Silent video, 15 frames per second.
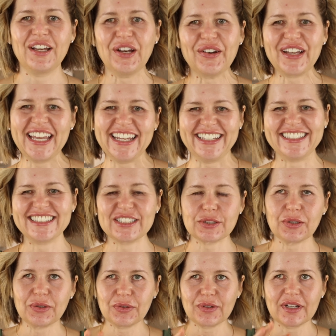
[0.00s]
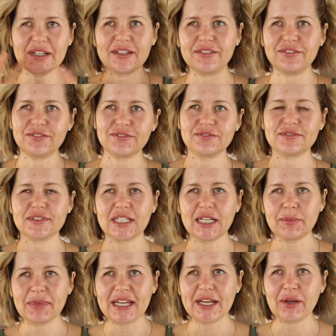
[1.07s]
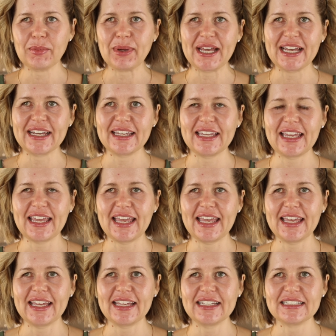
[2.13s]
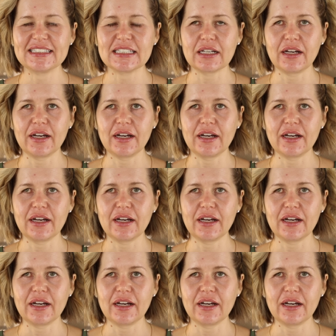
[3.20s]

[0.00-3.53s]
Okay, so I've tied my hair back and